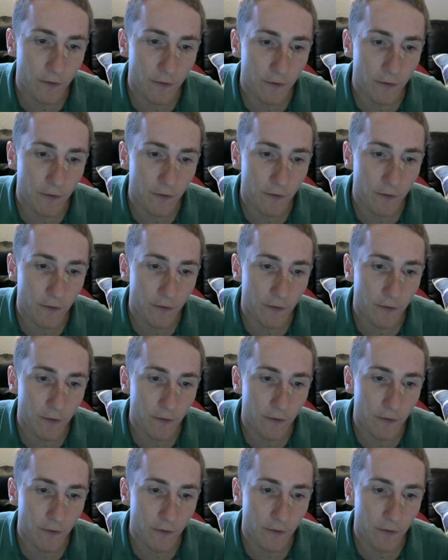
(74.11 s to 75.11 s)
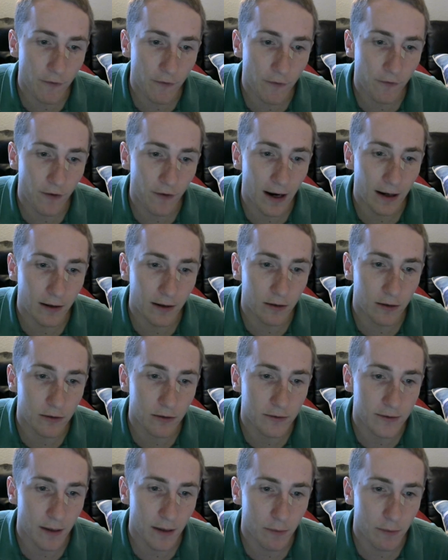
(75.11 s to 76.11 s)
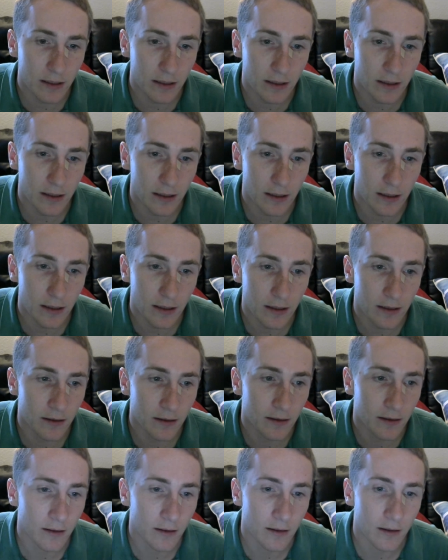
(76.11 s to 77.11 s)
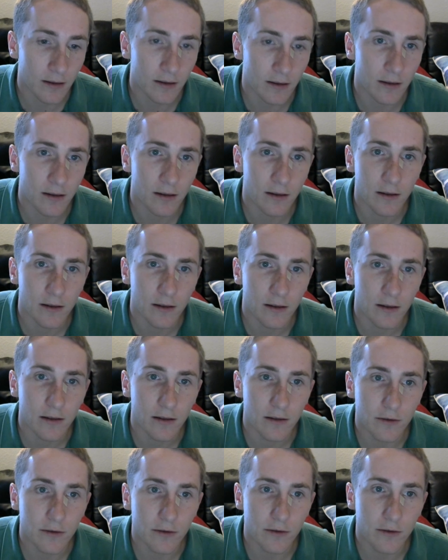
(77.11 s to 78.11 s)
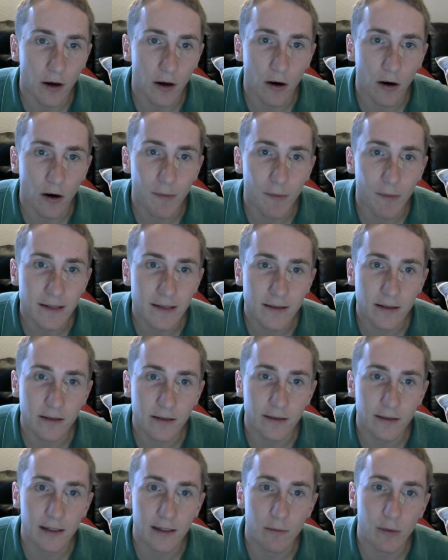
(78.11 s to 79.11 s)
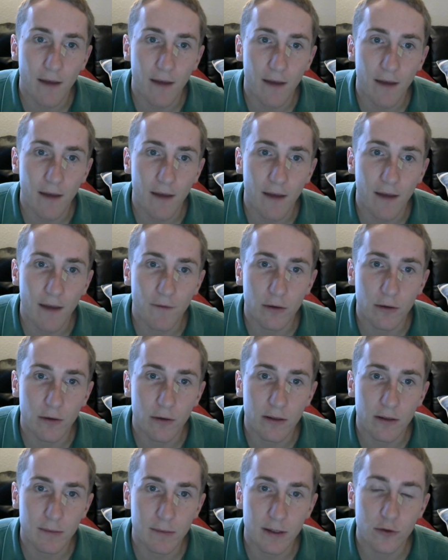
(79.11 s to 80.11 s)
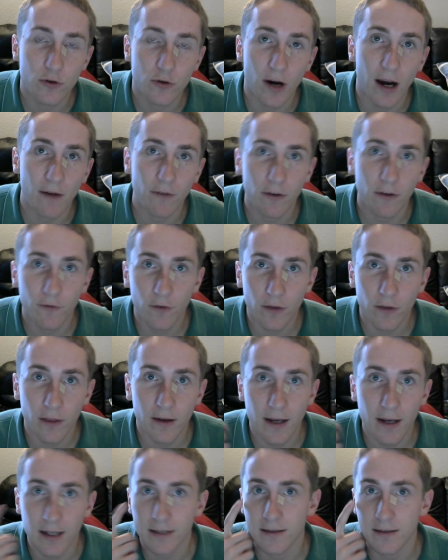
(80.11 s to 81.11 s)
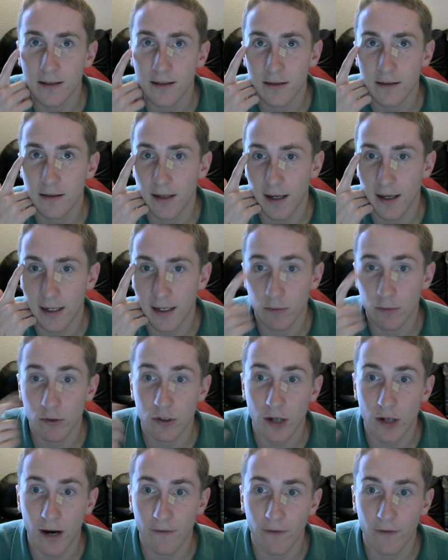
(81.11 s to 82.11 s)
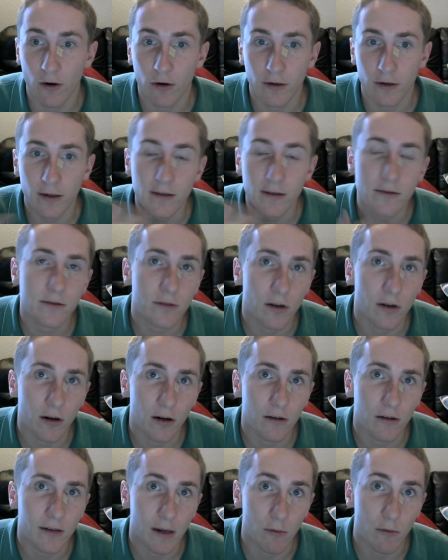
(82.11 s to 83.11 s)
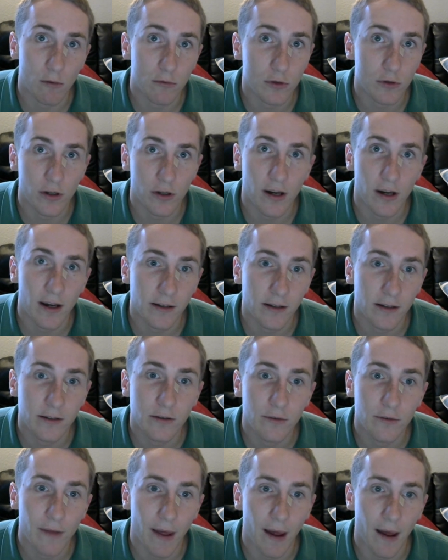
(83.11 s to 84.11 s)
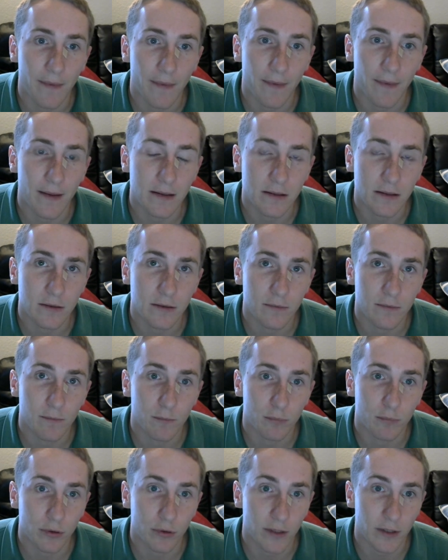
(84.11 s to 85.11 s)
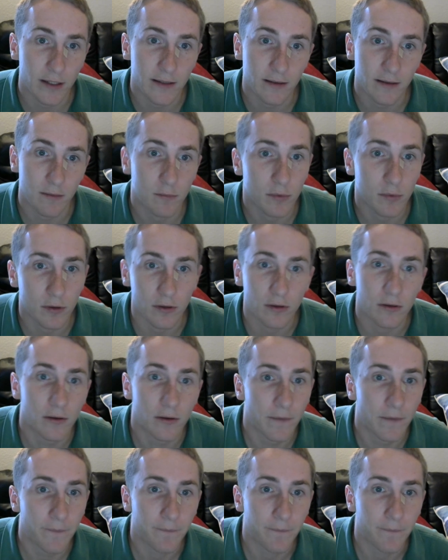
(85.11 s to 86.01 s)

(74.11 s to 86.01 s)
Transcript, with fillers: you just want to download the files that we need. So basically we have the USB driver for the Nexus 6 which I've already installed. I won't show you how to do that. That's pretty simple.